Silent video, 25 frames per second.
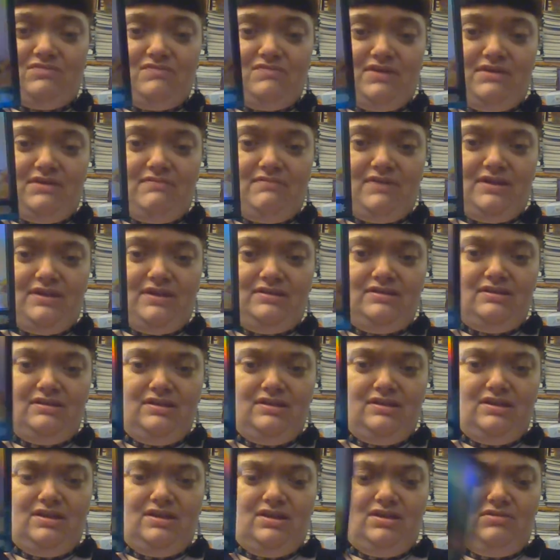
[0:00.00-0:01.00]
very well.
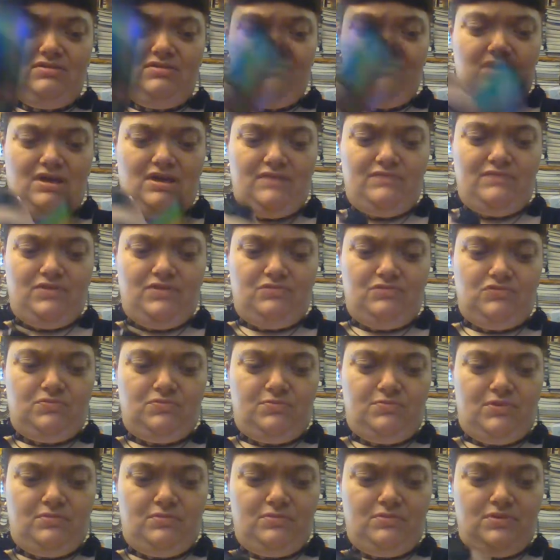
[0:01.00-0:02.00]
You have those
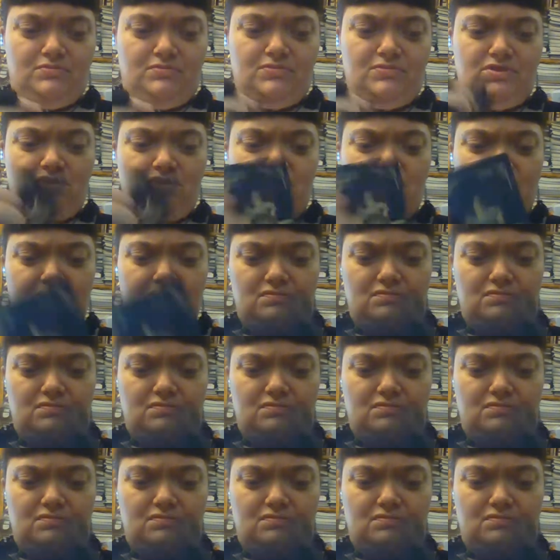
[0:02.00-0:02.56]
problems.